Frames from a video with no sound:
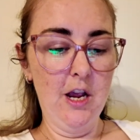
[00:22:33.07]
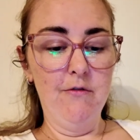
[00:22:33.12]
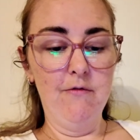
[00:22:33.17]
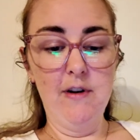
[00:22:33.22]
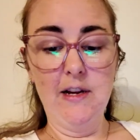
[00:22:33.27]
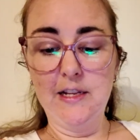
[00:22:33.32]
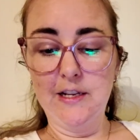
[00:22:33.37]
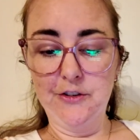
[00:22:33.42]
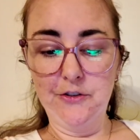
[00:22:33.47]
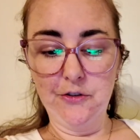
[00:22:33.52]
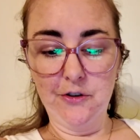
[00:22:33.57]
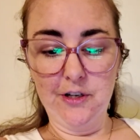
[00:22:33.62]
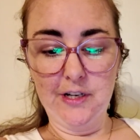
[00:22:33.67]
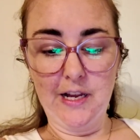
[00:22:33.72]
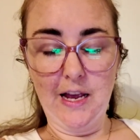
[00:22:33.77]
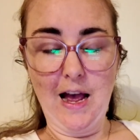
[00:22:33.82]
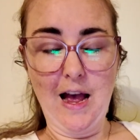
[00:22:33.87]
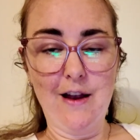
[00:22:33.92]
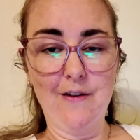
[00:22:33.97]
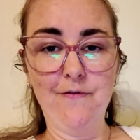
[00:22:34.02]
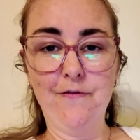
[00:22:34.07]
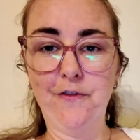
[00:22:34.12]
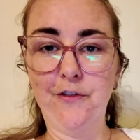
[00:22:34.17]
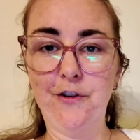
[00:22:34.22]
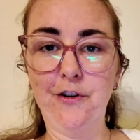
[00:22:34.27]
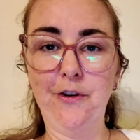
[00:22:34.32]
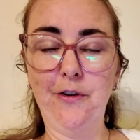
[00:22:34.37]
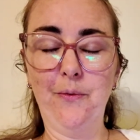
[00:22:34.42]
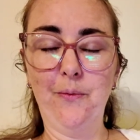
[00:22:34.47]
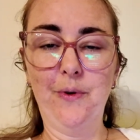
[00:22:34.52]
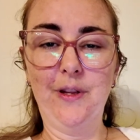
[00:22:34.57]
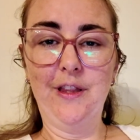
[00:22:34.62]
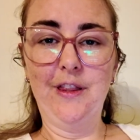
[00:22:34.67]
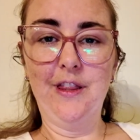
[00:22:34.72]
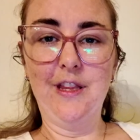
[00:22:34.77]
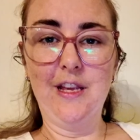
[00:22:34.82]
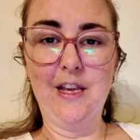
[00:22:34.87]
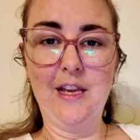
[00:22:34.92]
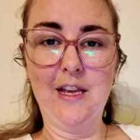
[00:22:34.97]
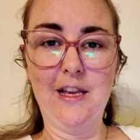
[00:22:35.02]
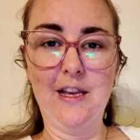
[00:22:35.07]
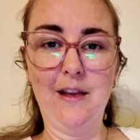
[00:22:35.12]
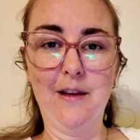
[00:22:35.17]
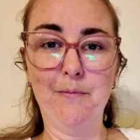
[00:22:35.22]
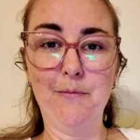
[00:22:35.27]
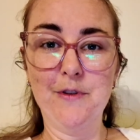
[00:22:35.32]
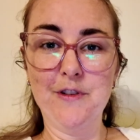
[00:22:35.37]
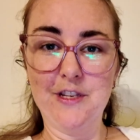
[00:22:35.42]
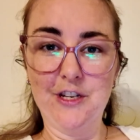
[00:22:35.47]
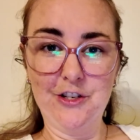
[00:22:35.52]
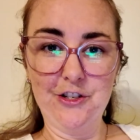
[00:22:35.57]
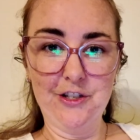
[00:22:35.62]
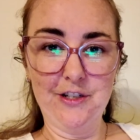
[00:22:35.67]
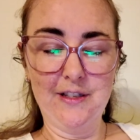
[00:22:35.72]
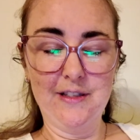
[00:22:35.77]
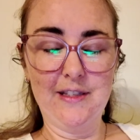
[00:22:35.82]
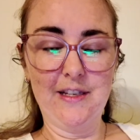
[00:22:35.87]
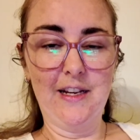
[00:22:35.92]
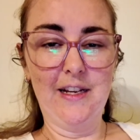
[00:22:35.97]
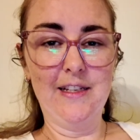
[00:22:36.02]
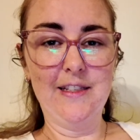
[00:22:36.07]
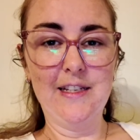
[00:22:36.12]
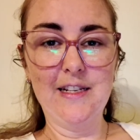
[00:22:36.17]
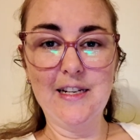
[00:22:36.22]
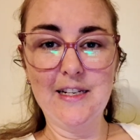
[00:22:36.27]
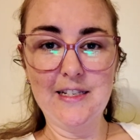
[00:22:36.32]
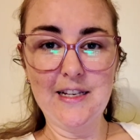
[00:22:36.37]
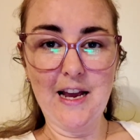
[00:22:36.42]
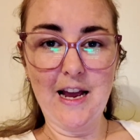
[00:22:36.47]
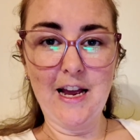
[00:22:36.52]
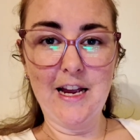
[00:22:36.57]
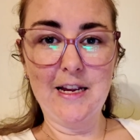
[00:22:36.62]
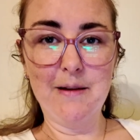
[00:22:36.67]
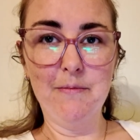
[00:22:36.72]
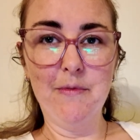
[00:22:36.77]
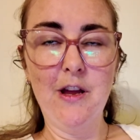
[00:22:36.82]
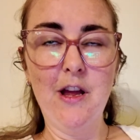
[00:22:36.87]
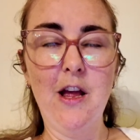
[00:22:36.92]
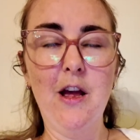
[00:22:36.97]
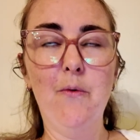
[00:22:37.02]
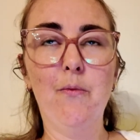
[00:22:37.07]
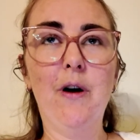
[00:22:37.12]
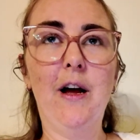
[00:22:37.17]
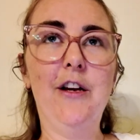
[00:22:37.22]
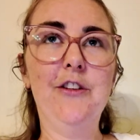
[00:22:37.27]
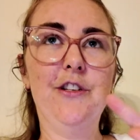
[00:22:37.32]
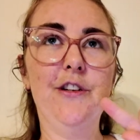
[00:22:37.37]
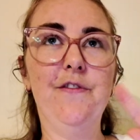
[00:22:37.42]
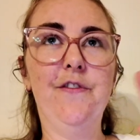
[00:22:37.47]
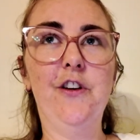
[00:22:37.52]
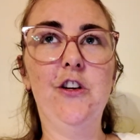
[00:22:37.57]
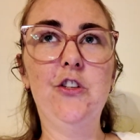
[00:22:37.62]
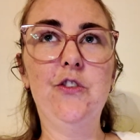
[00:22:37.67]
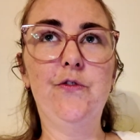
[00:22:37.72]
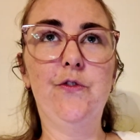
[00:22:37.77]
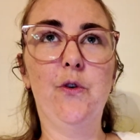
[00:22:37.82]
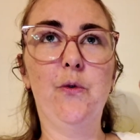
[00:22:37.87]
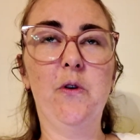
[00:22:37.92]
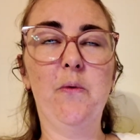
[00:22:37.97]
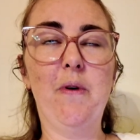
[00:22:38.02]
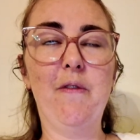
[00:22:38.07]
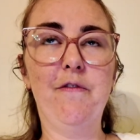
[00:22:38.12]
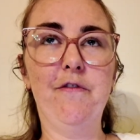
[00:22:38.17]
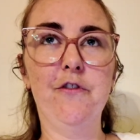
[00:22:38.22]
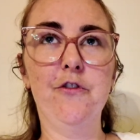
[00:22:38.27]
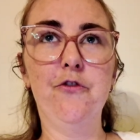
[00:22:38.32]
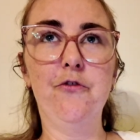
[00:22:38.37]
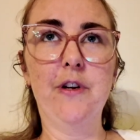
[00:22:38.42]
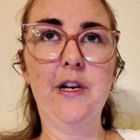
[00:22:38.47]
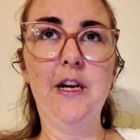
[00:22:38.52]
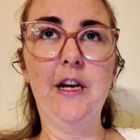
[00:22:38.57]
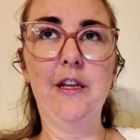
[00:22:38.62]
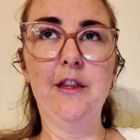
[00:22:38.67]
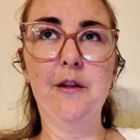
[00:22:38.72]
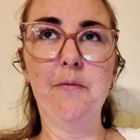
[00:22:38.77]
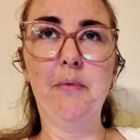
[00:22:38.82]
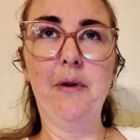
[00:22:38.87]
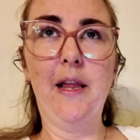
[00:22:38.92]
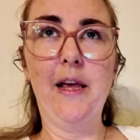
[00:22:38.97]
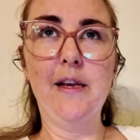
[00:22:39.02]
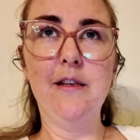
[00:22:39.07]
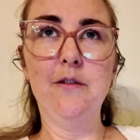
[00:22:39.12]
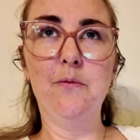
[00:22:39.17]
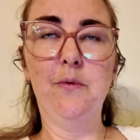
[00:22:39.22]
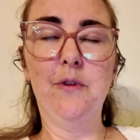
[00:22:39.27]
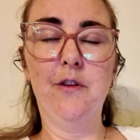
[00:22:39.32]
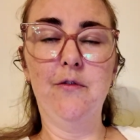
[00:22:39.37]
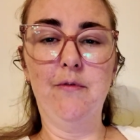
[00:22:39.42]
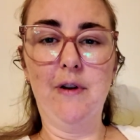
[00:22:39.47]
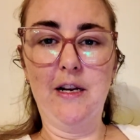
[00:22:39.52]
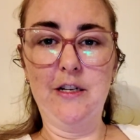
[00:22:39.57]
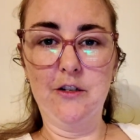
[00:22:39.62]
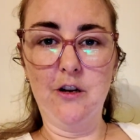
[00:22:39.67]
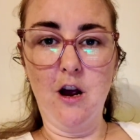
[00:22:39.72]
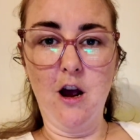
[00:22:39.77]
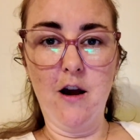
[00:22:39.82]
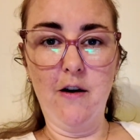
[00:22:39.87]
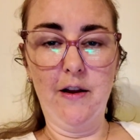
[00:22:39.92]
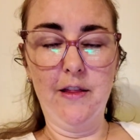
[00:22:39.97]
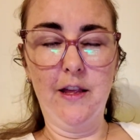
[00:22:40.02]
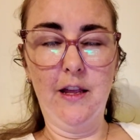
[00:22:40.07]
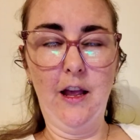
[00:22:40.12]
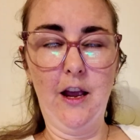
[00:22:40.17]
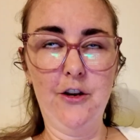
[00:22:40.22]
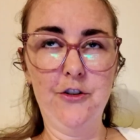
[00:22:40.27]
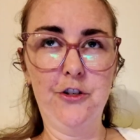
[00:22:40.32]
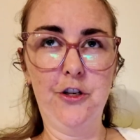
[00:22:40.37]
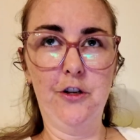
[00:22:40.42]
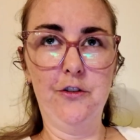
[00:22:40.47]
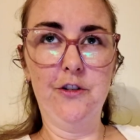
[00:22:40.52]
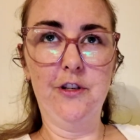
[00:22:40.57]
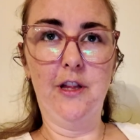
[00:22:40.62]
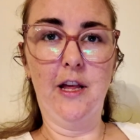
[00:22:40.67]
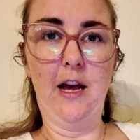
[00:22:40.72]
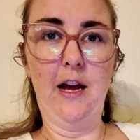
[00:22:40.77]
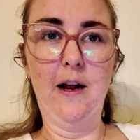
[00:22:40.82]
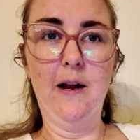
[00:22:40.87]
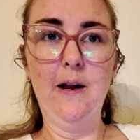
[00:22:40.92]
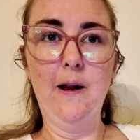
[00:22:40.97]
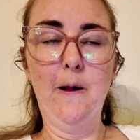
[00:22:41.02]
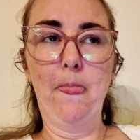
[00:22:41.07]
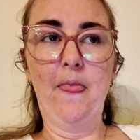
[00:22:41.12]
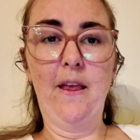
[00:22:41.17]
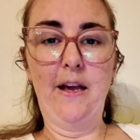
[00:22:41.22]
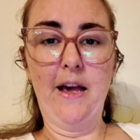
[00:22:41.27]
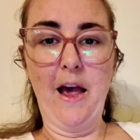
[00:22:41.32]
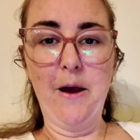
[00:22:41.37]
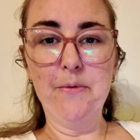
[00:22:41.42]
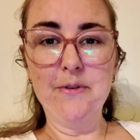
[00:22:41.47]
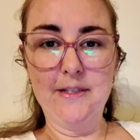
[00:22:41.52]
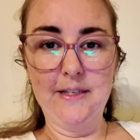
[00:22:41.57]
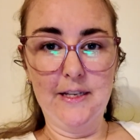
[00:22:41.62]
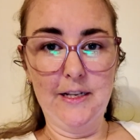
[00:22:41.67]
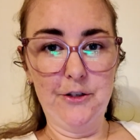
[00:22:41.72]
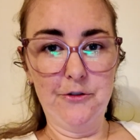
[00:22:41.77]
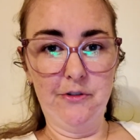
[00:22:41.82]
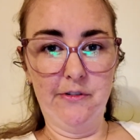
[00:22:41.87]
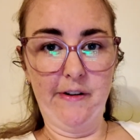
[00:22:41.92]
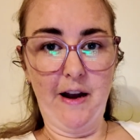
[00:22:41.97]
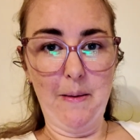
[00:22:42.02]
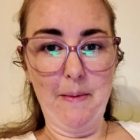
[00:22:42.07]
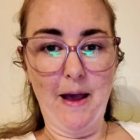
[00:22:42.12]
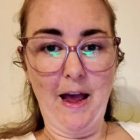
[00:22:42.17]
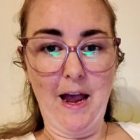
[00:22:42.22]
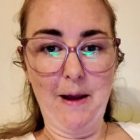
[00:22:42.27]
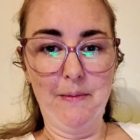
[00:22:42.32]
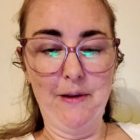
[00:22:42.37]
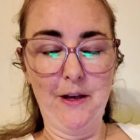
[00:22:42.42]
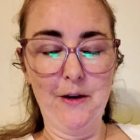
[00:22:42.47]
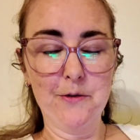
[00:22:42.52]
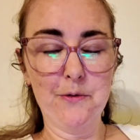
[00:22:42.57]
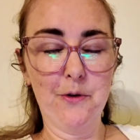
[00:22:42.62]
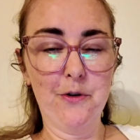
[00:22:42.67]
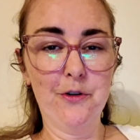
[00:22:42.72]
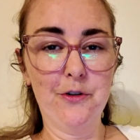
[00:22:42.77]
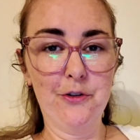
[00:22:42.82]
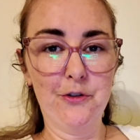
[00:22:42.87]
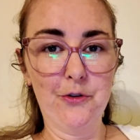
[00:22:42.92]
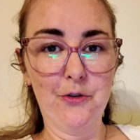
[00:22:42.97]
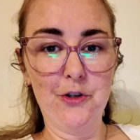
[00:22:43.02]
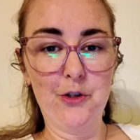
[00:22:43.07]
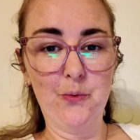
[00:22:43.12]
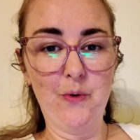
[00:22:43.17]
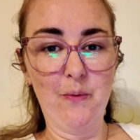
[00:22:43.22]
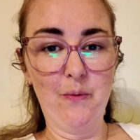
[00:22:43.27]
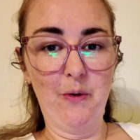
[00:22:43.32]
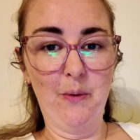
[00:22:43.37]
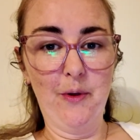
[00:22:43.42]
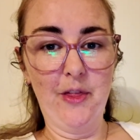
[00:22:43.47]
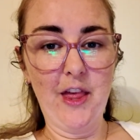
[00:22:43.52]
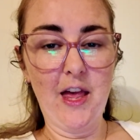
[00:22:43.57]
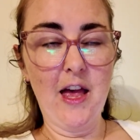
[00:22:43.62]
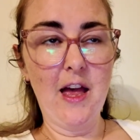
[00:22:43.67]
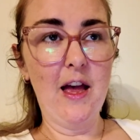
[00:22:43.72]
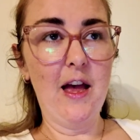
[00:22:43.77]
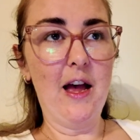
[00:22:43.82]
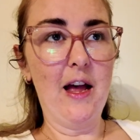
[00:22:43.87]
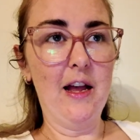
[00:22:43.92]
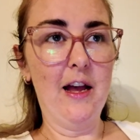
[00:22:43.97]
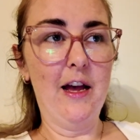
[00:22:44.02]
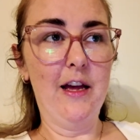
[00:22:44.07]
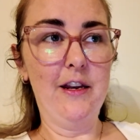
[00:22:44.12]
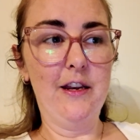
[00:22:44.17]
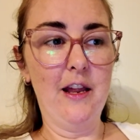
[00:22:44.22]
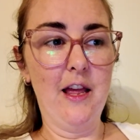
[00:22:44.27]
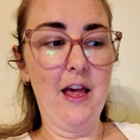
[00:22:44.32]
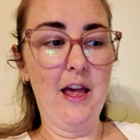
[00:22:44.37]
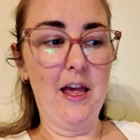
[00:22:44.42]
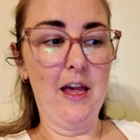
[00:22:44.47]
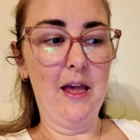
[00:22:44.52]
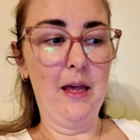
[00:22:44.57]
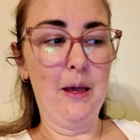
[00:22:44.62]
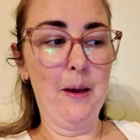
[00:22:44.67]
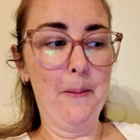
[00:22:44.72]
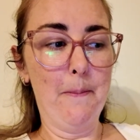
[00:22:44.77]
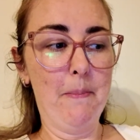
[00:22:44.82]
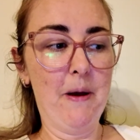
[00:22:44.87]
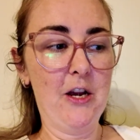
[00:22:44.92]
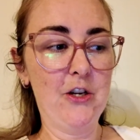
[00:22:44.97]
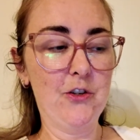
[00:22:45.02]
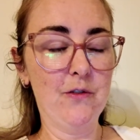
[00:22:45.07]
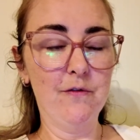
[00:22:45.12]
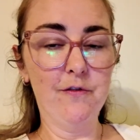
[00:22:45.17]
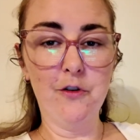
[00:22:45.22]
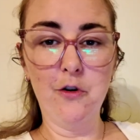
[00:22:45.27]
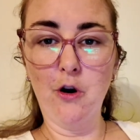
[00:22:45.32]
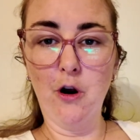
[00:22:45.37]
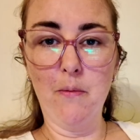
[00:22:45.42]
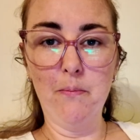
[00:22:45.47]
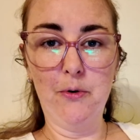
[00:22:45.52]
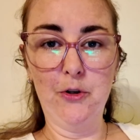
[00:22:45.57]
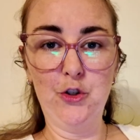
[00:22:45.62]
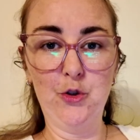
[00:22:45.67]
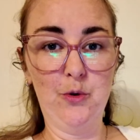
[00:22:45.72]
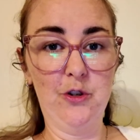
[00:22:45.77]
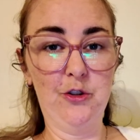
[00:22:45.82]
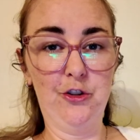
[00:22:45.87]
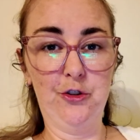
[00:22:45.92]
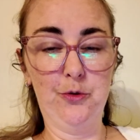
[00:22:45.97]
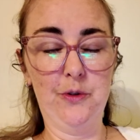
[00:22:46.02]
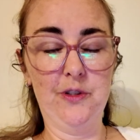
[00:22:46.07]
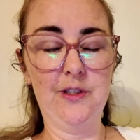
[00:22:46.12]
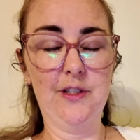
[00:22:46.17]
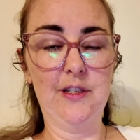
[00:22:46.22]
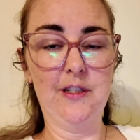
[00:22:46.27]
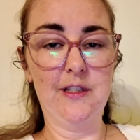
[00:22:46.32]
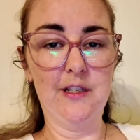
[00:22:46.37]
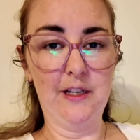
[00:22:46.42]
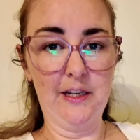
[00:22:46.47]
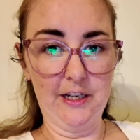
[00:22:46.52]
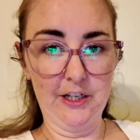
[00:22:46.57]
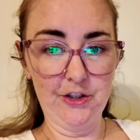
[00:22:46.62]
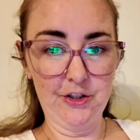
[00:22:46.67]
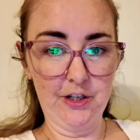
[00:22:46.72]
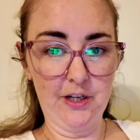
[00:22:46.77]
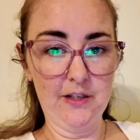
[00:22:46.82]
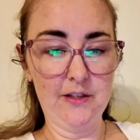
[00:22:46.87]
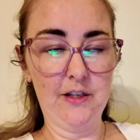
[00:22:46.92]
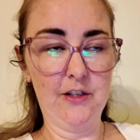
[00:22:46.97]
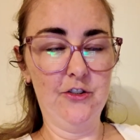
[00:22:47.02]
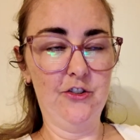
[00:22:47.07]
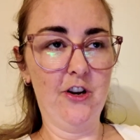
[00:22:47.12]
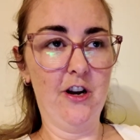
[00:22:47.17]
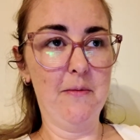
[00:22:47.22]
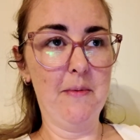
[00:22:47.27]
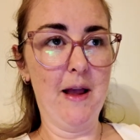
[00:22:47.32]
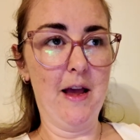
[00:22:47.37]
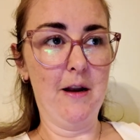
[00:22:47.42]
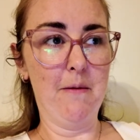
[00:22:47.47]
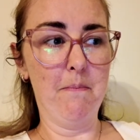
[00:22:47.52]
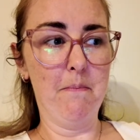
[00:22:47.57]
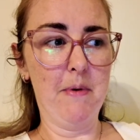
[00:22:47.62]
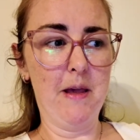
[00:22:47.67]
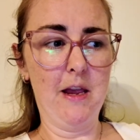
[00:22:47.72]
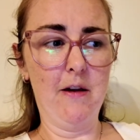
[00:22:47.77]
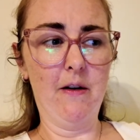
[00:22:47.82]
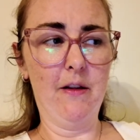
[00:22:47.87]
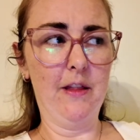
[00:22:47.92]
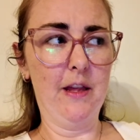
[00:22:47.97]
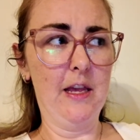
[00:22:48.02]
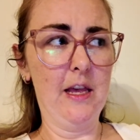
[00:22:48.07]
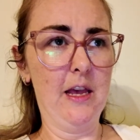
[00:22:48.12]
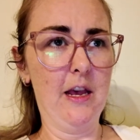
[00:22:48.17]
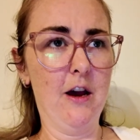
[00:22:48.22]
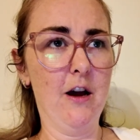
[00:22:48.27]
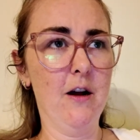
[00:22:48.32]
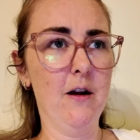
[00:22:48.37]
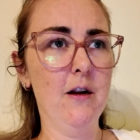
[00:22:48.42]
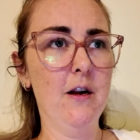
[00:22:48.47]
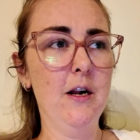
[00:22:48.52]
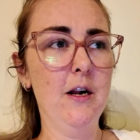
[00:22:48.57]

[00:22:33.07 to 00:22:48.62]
Really enjoyed it, had fun with the musicians at dinner time. Well, actually, first of all, we went for a drink at the place with the red car. I think I showed you that. The guy was literally right behind me there, so I couldn't talk to you when we were there. I had a passion fruit kombucha, which was delicious, and Jeremy had a beer, I think he got.